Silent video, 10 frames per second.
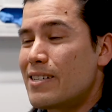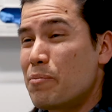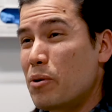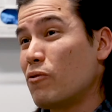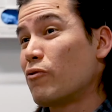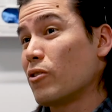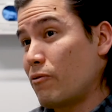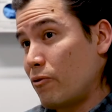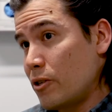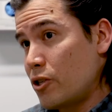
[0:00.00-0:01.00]
typical for the
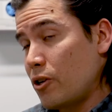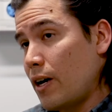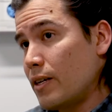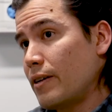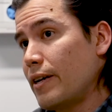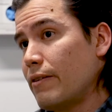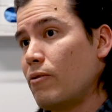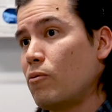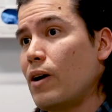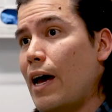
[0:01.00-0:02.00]
first shot.
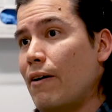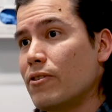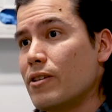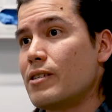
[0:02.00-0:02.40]
After the